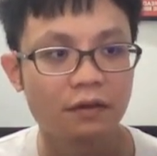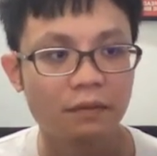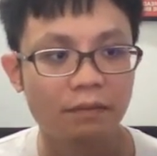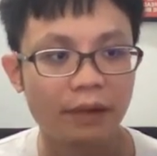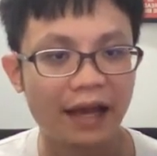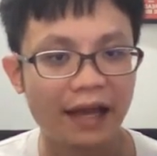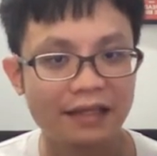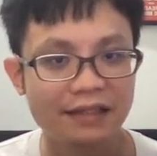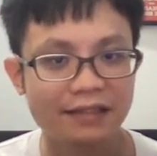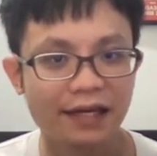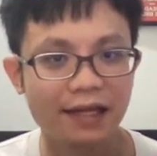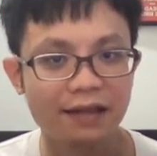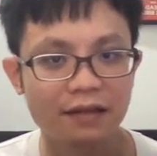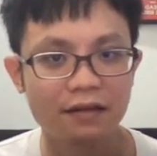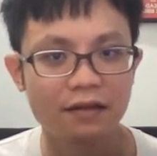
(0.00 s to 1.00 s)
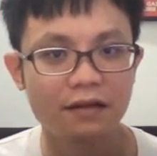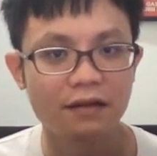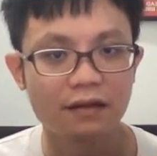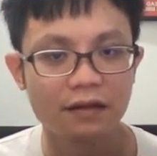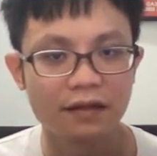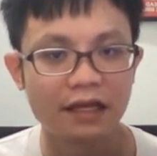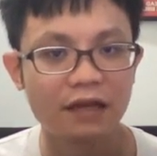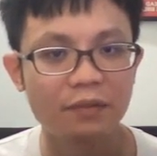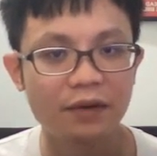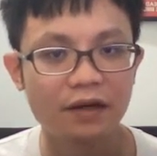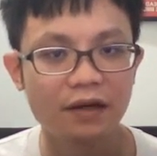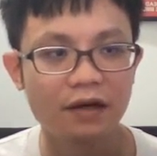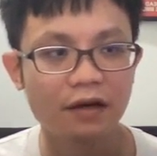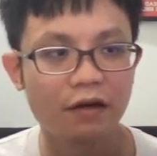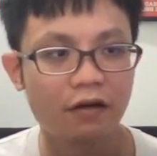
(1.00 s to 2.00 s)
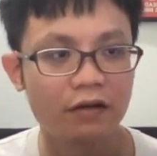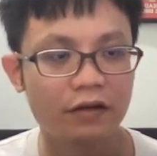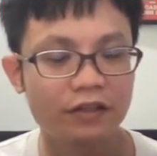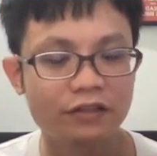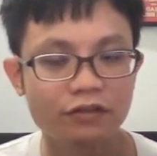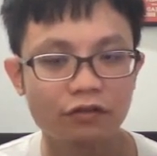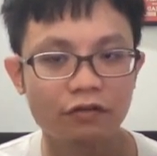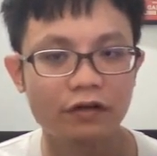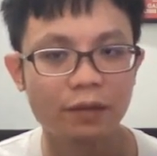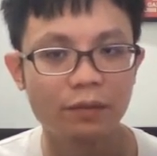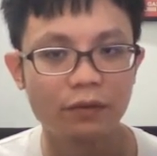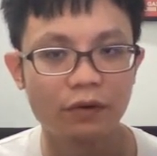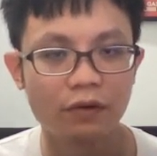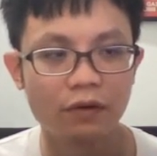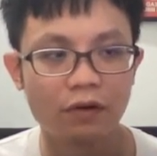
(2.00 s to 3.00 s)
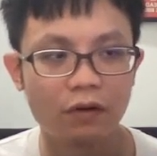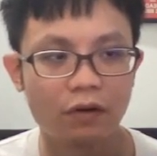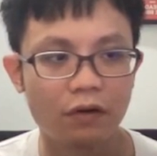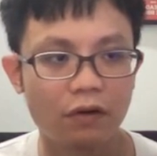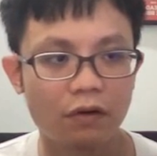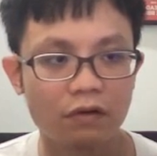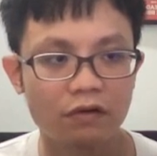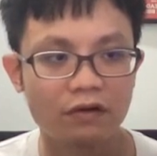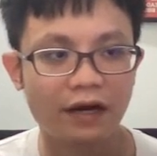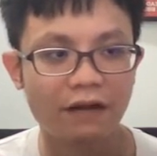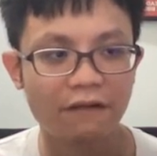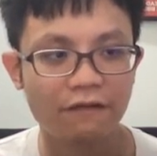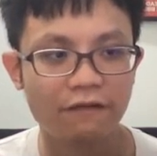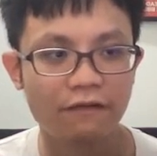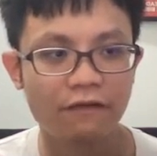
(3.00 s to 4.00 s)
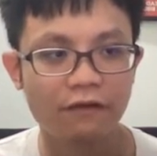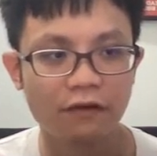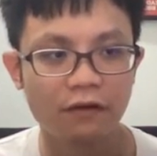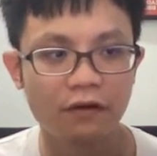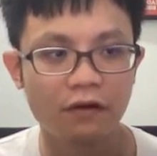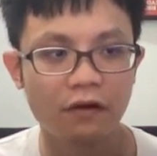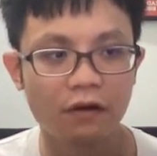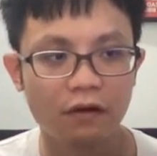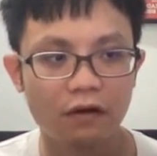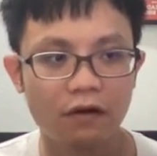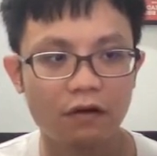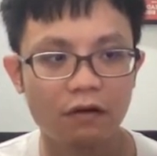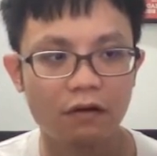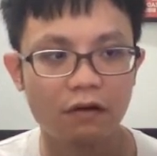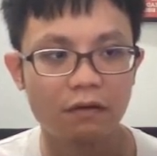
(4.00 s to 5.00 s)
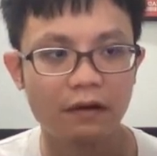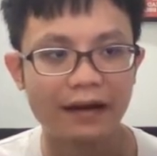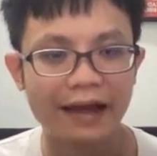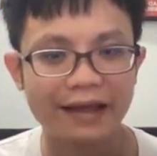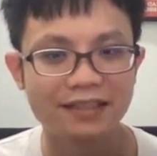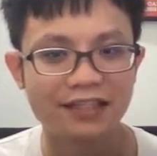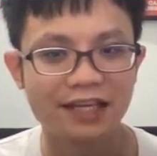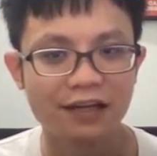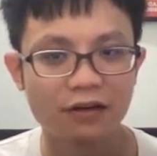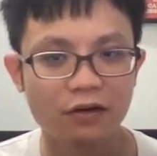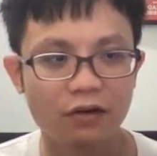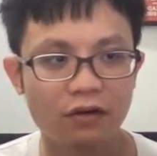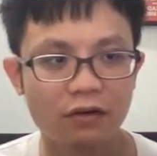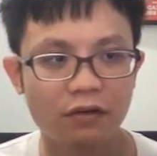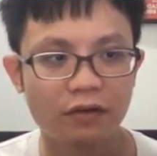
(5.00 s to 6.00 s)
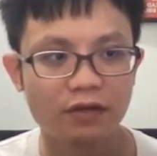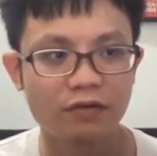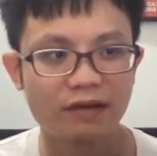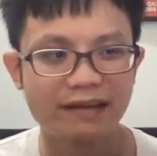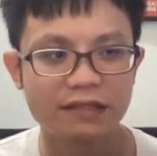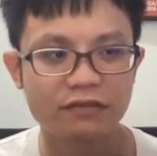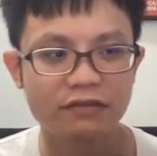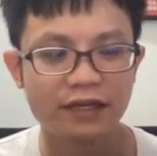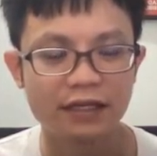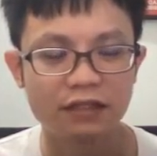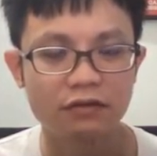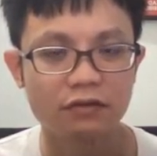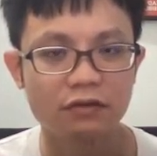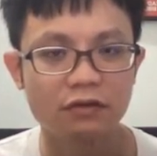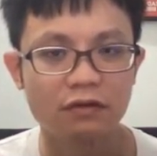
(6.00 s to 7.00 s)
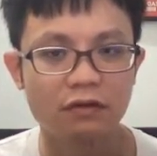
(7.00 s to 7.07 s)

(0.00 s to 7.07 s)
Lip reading: pie chart, table, or histogram, or graph, or line chart, or what should I do?